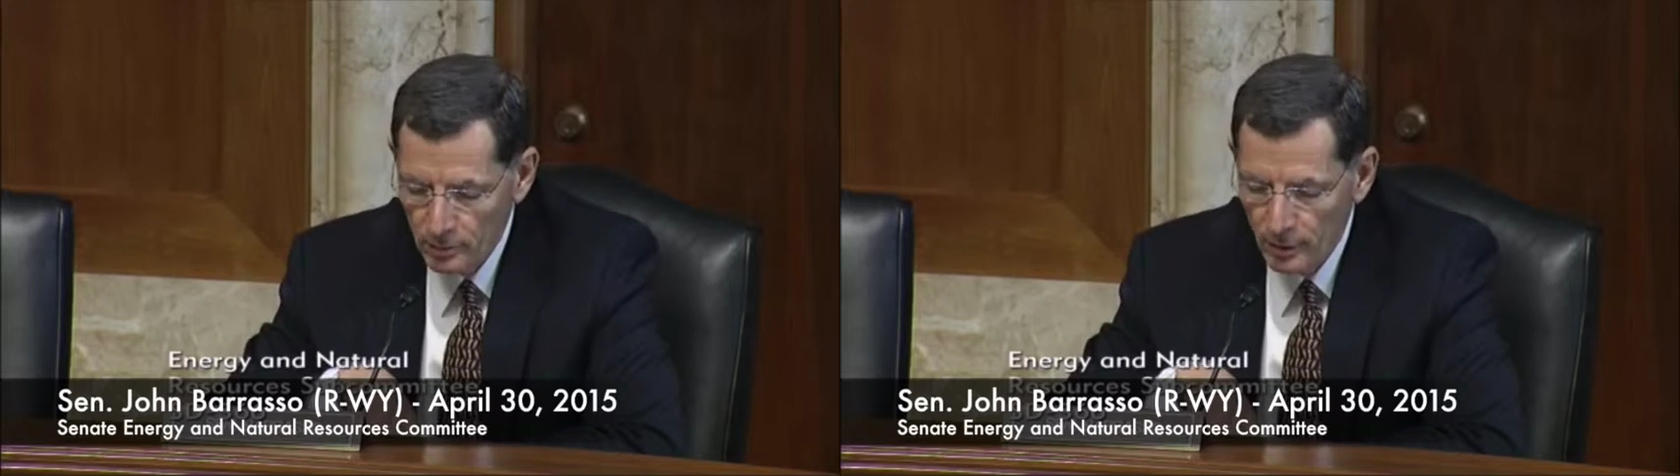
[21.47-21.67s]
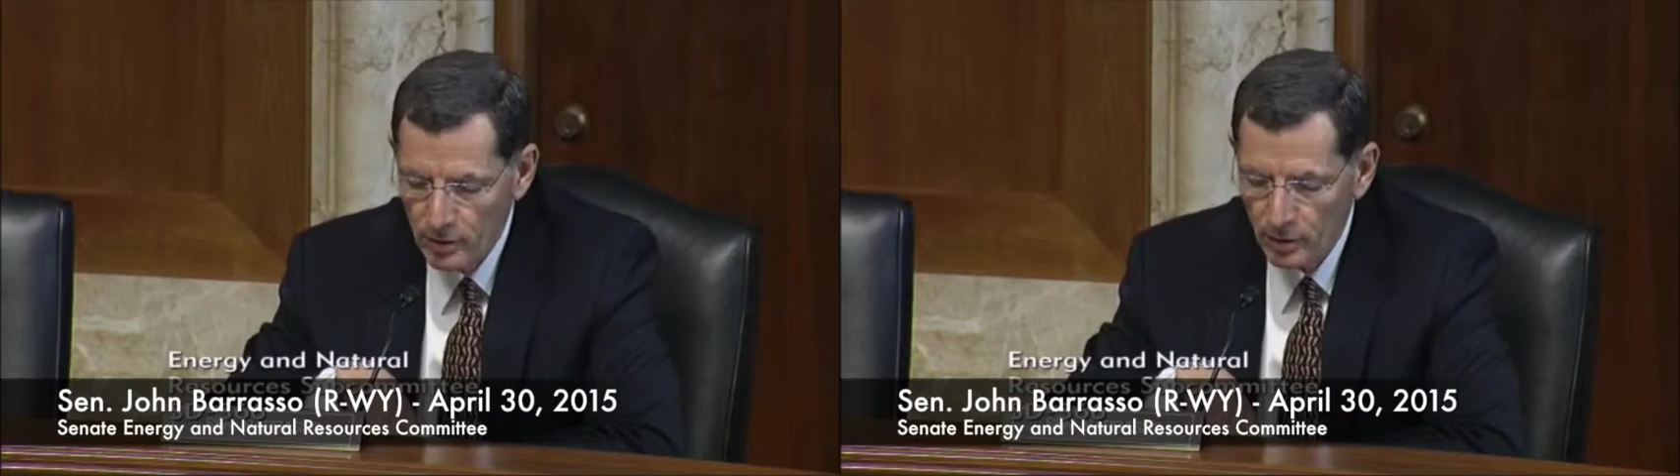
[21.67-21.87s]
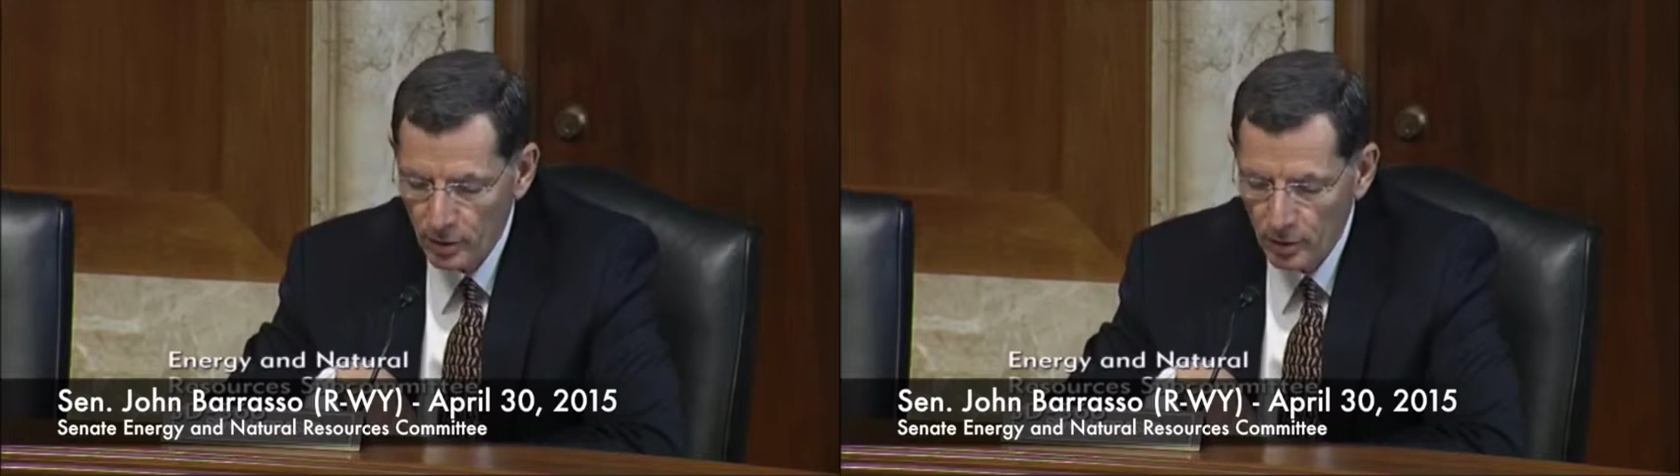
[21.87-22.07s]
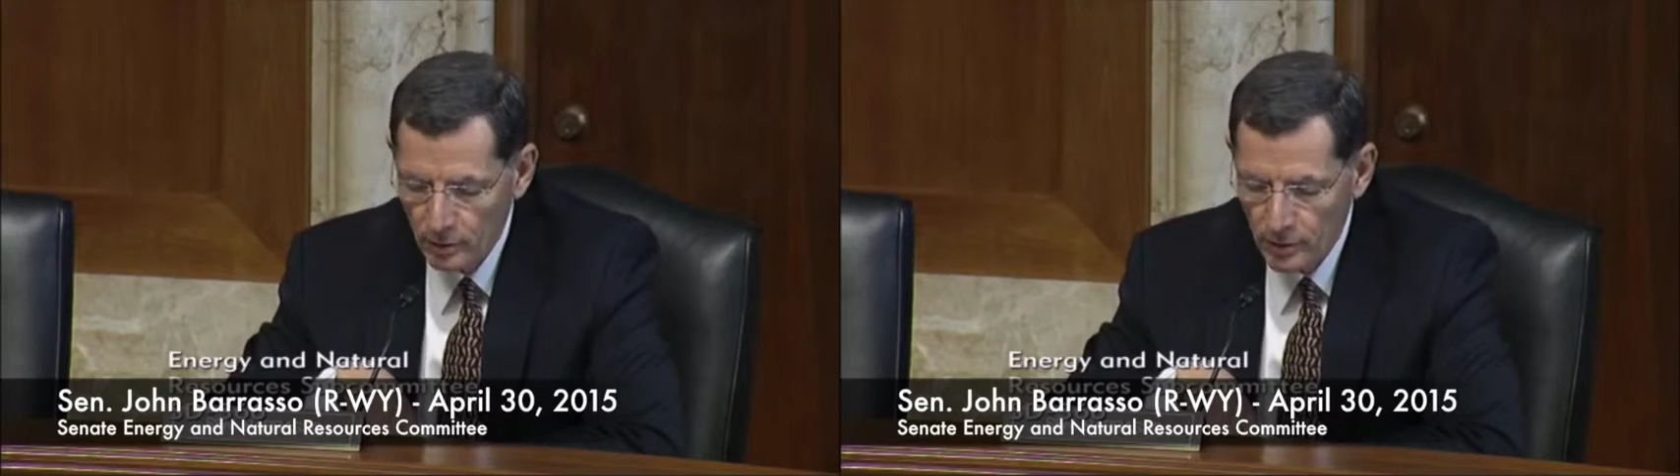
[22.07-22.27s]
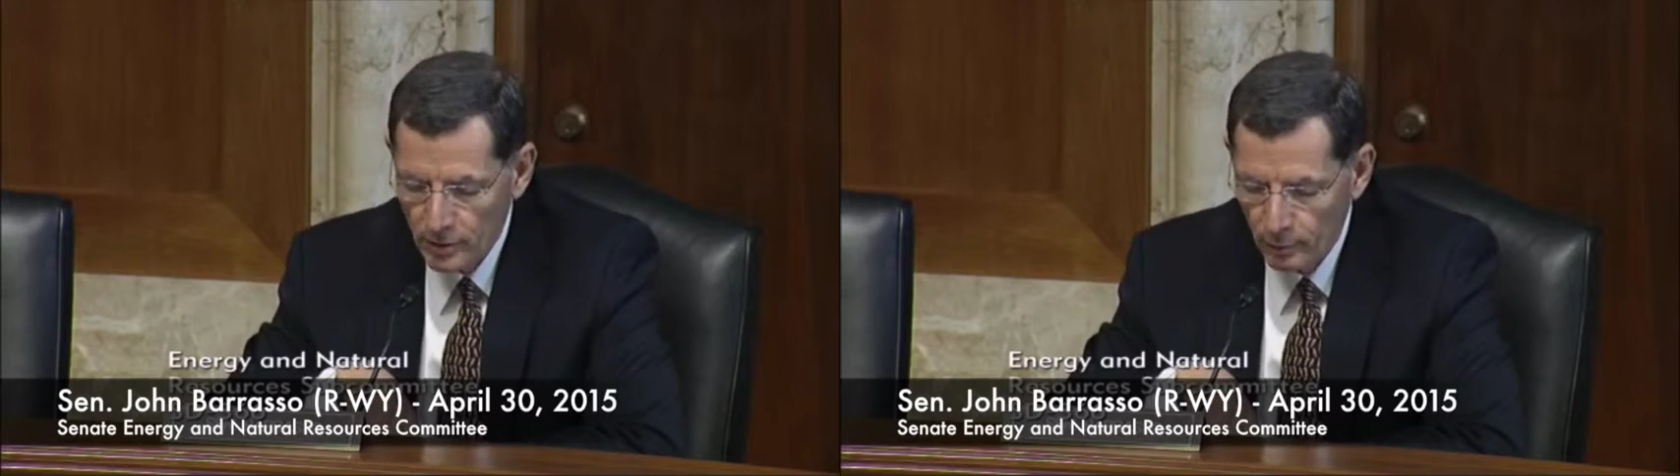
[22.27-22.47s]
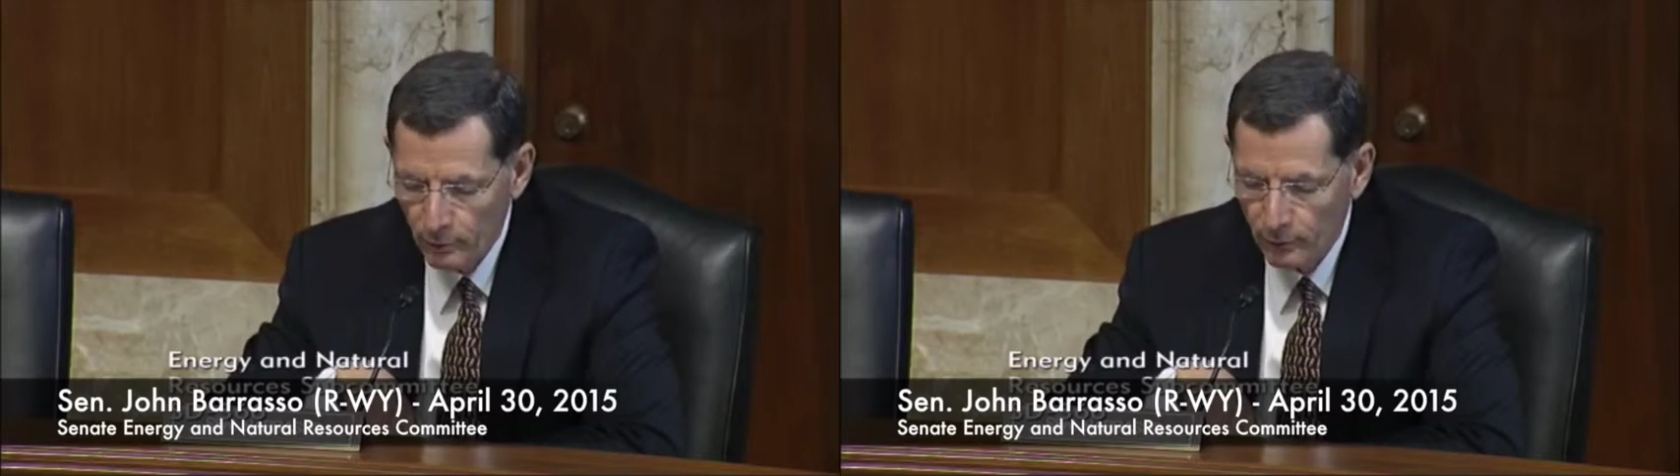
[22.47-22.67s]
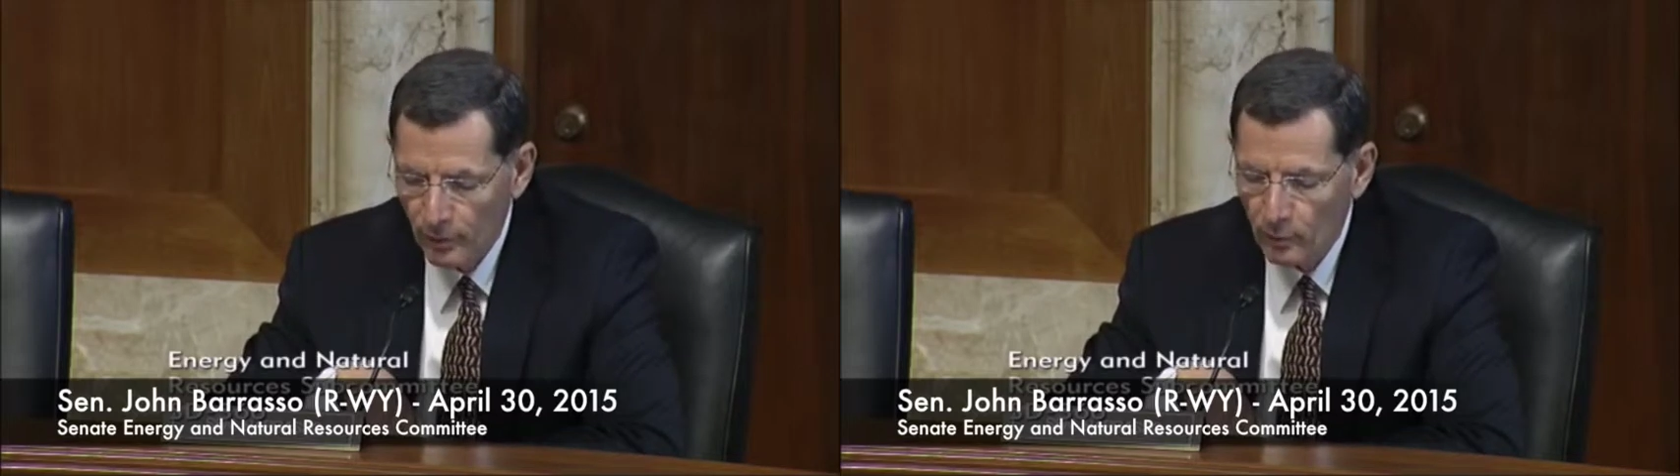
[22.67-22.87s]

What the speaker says: especially those that put